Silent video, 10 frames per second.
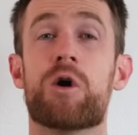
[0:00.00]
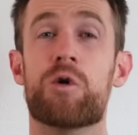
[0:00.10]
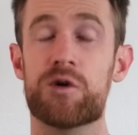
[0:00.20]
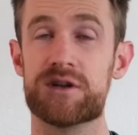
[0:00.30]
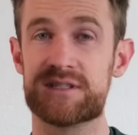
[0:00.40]

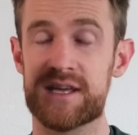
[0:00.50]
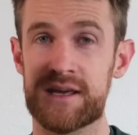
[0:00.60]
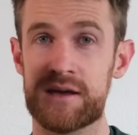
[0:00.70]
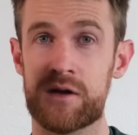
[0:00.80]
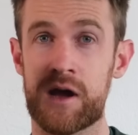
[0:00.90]

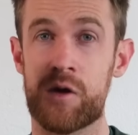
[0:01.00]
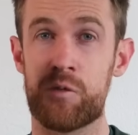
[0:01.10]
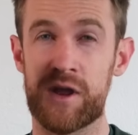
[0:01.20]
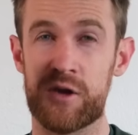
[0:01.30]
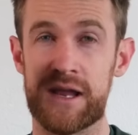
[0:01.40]
auditing
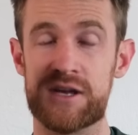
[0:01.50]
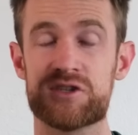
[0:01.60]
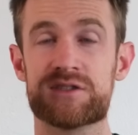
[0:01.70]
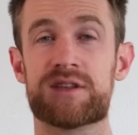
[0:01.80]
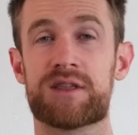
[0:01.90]

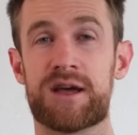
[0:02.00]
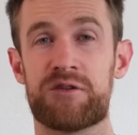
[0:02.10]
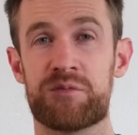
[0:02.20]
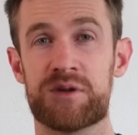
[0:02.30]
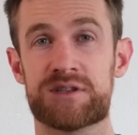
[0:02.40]
regulations that the
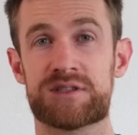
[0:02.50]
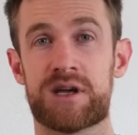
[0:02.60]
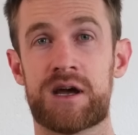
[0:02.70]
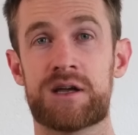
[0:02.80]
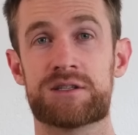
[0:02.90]
government
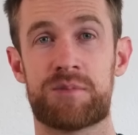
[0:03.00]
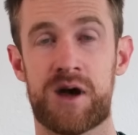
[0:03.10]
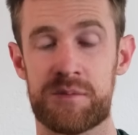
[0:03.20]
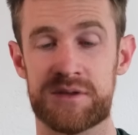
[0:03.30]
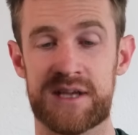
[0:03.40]

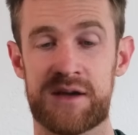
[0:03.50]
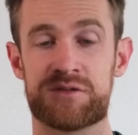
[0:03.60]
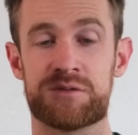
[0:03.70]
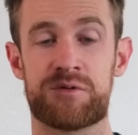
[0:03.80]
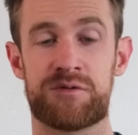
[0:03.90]
departments have
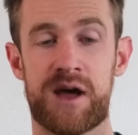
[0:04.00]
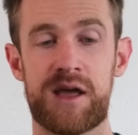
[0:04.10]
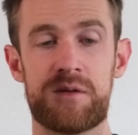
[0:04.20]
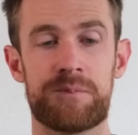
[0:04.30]
to provide.